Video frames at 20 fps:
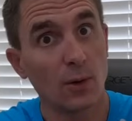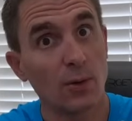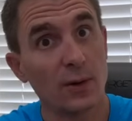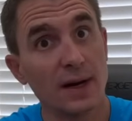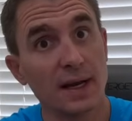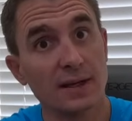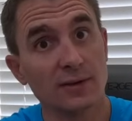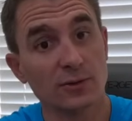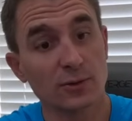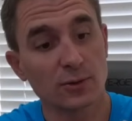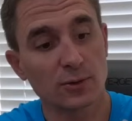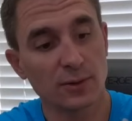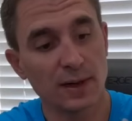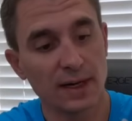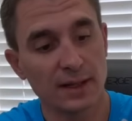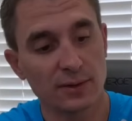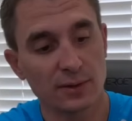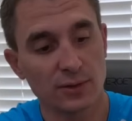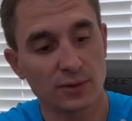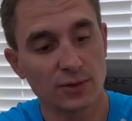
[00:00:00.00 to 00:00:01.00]
or nasal
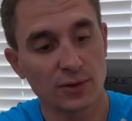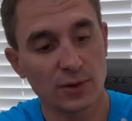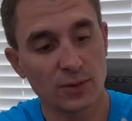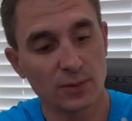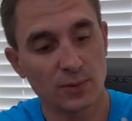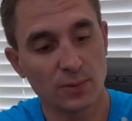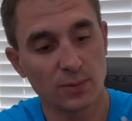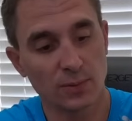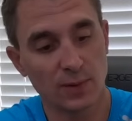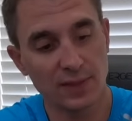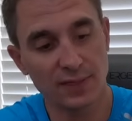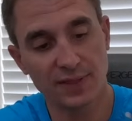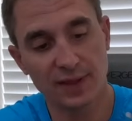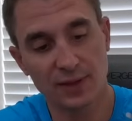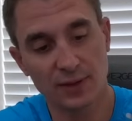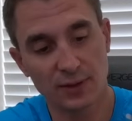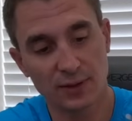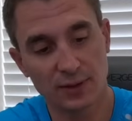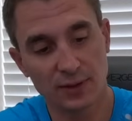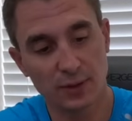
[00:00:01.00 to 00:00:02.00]
cradle. So one
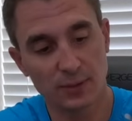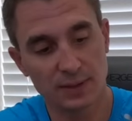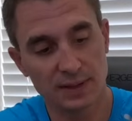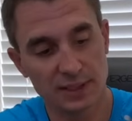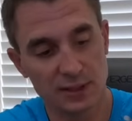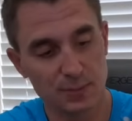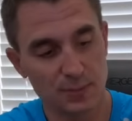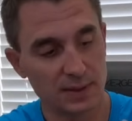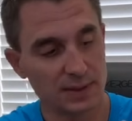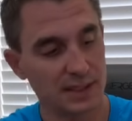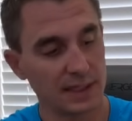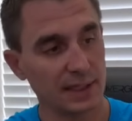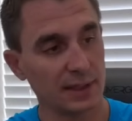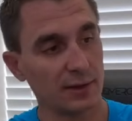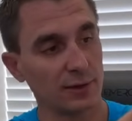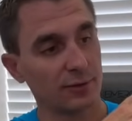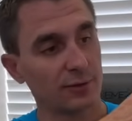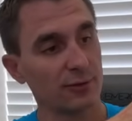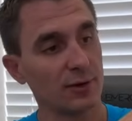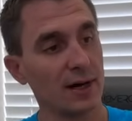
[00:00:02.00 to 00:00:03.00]
thing you can do with this
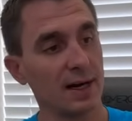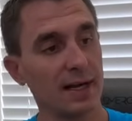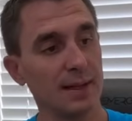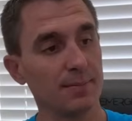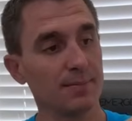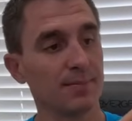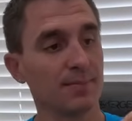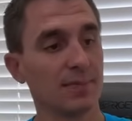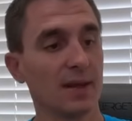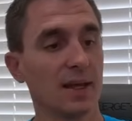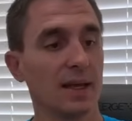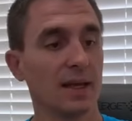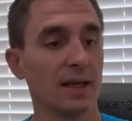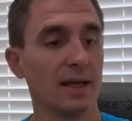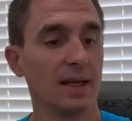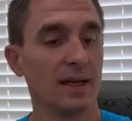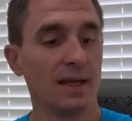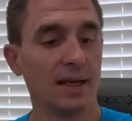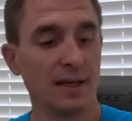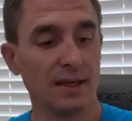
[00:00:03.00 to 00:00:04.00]
particular frame
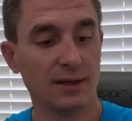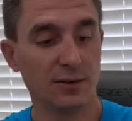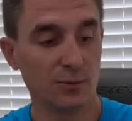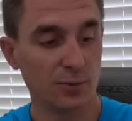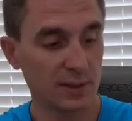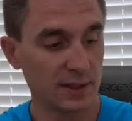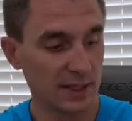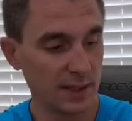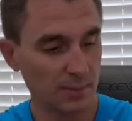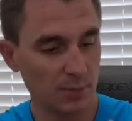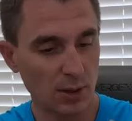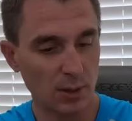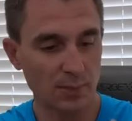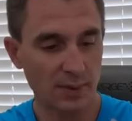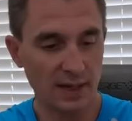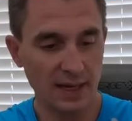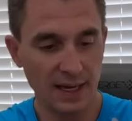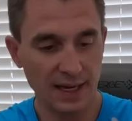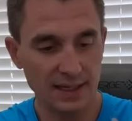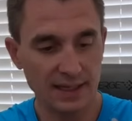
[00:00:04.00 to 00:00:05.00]
is with the
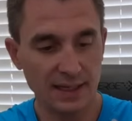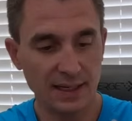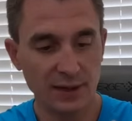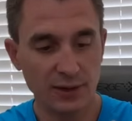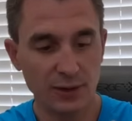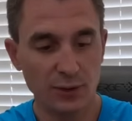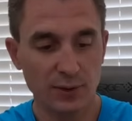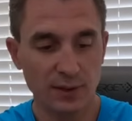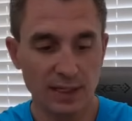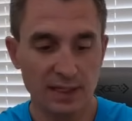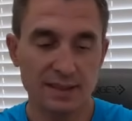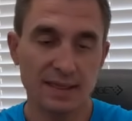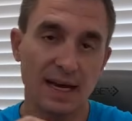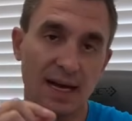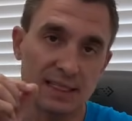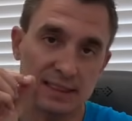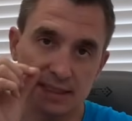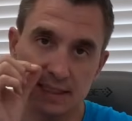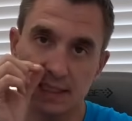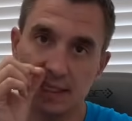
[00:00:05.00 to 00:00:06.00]
appropriate headgear, you can
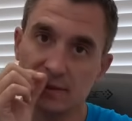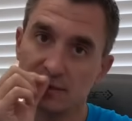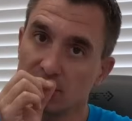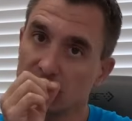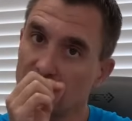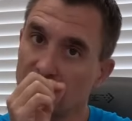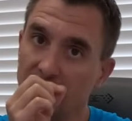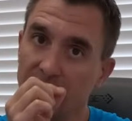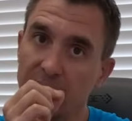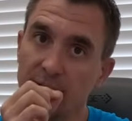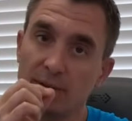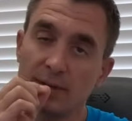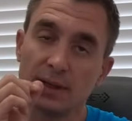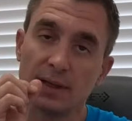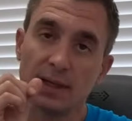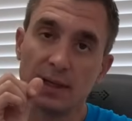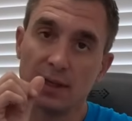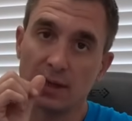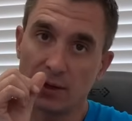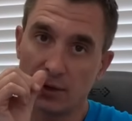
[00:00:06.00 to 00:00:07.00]
attach the nasal cradle
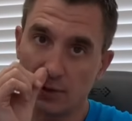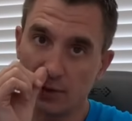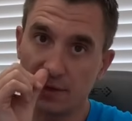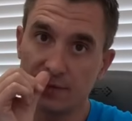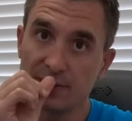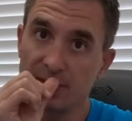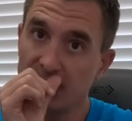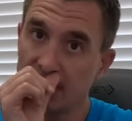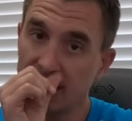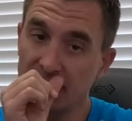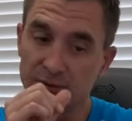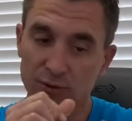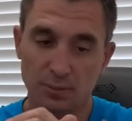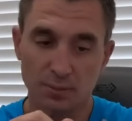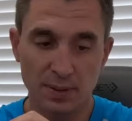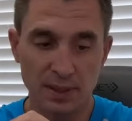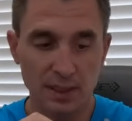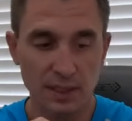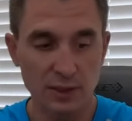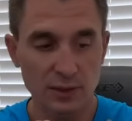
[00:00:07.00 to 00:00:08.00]
or even the nasal
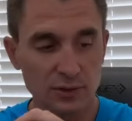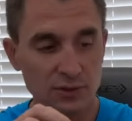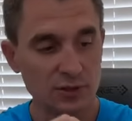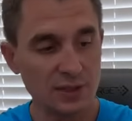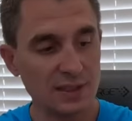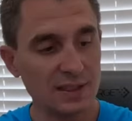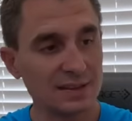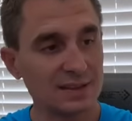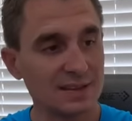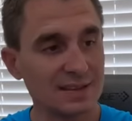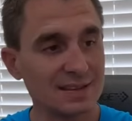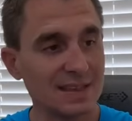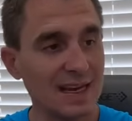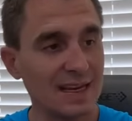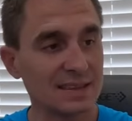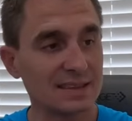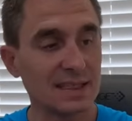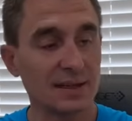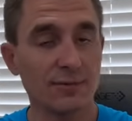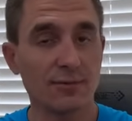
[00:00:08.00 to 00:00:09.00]
pillows to this
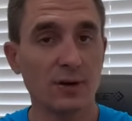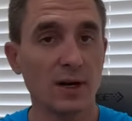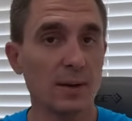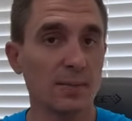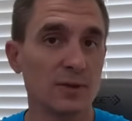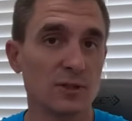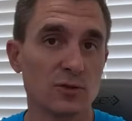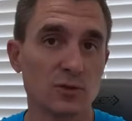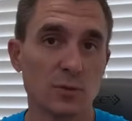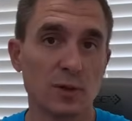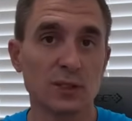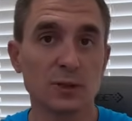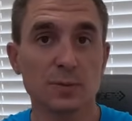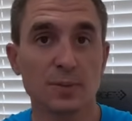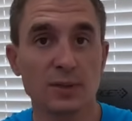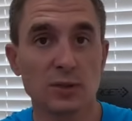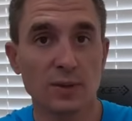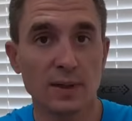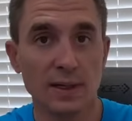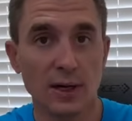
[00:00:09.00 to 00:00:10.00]
exact same frame and switch
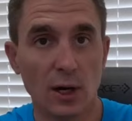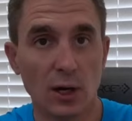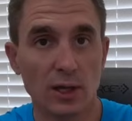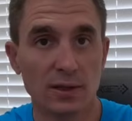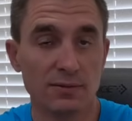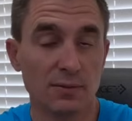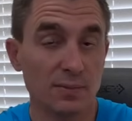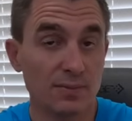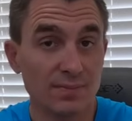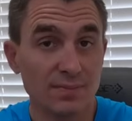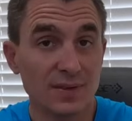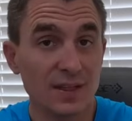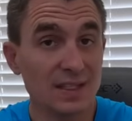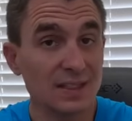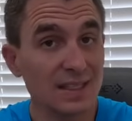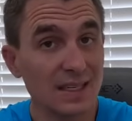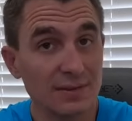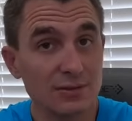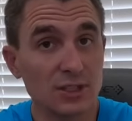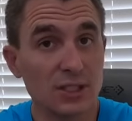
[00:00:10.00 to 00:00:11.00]
between all of them.
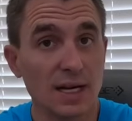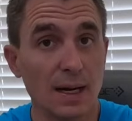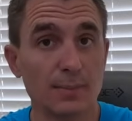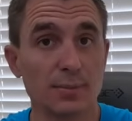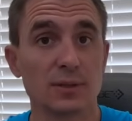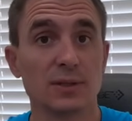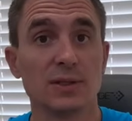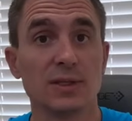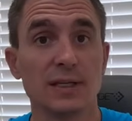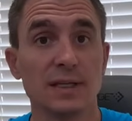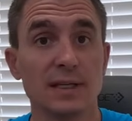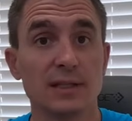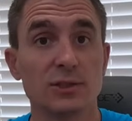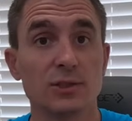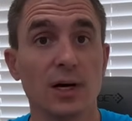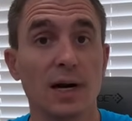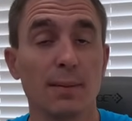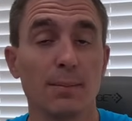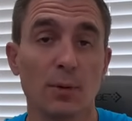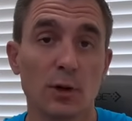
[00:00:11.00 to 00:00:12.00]
It gives you an opportunity to
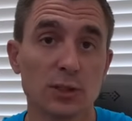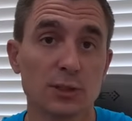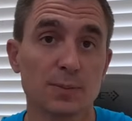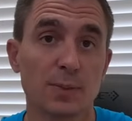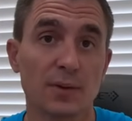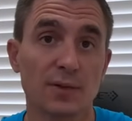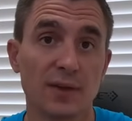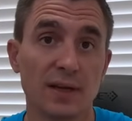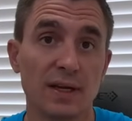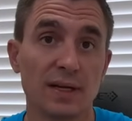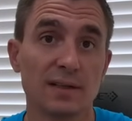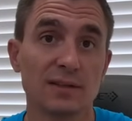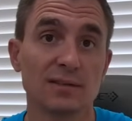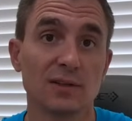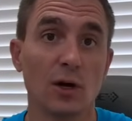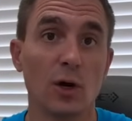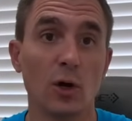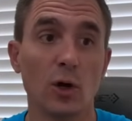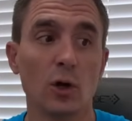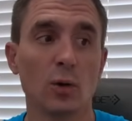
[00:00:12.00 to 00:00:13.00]
try multiple
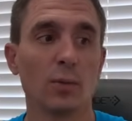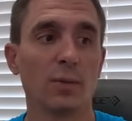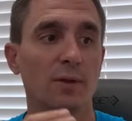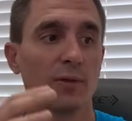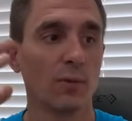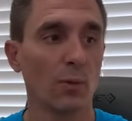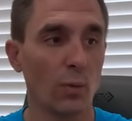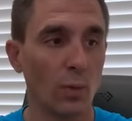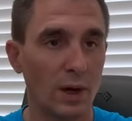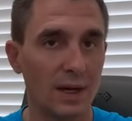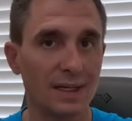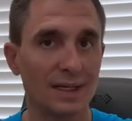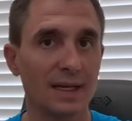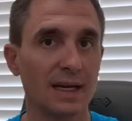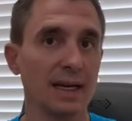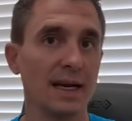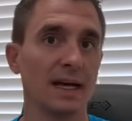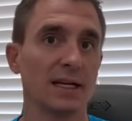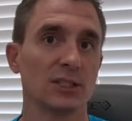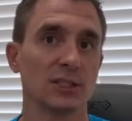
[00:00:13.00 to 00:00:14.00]
things all with one
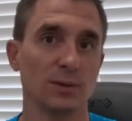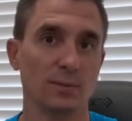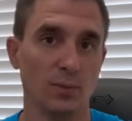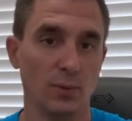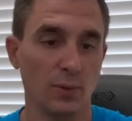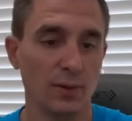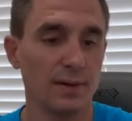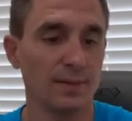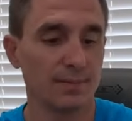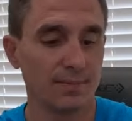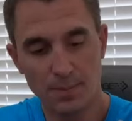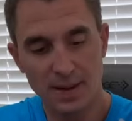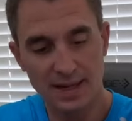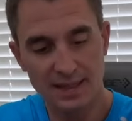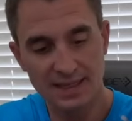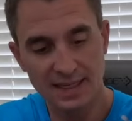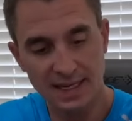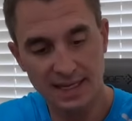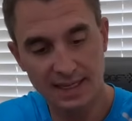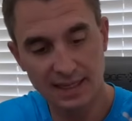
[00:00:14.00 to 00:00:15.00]
connection point.
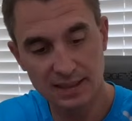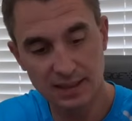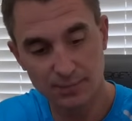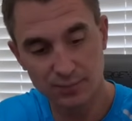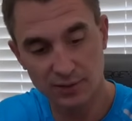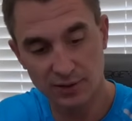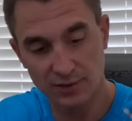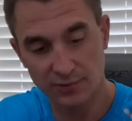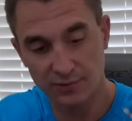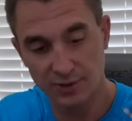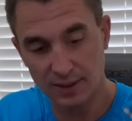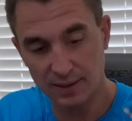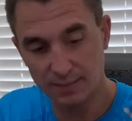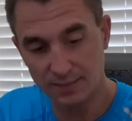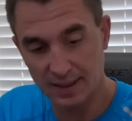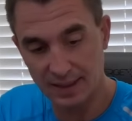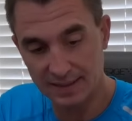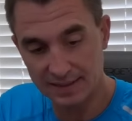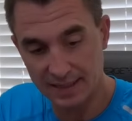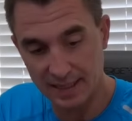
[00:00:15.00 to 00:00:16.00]
Magnetic clips on the front
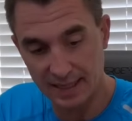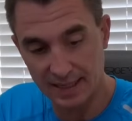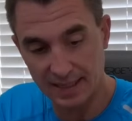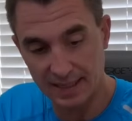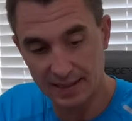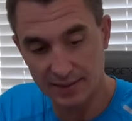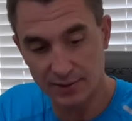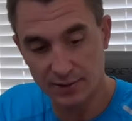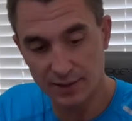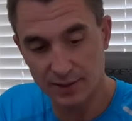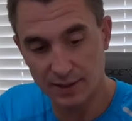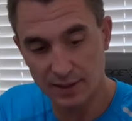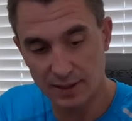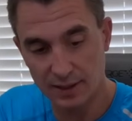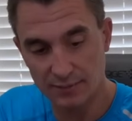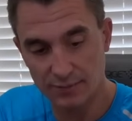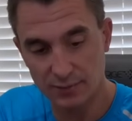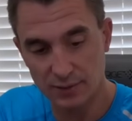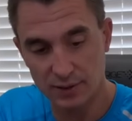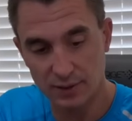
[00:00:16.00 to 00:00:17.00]
make taking it on and
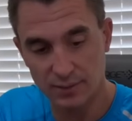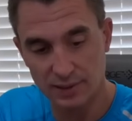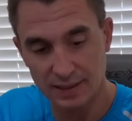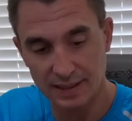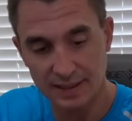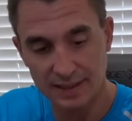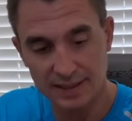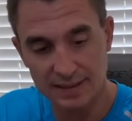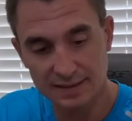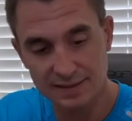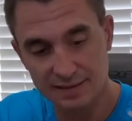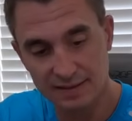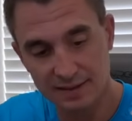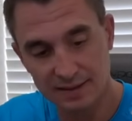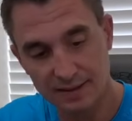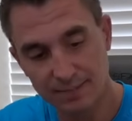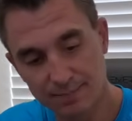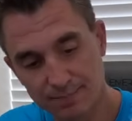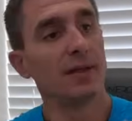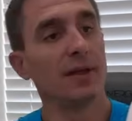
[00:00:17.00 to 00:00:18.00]
off really
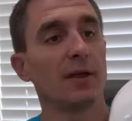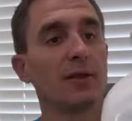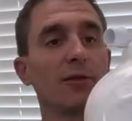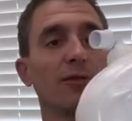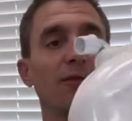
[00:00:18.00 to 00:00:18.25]
easily. The other